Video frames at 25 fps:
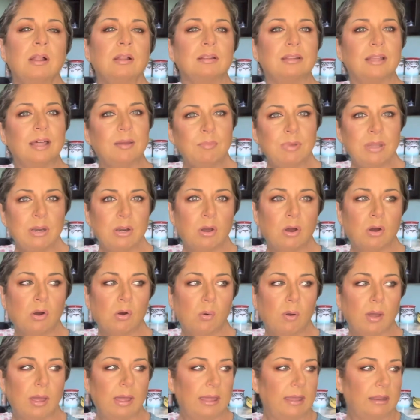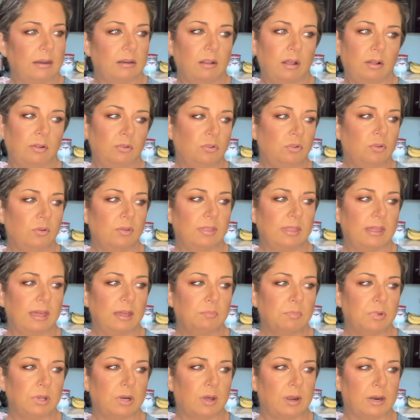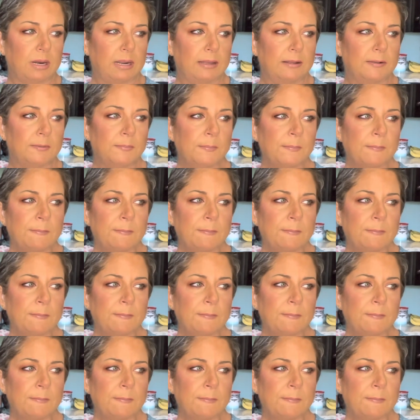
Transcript: let me know and I'll do a segment on it.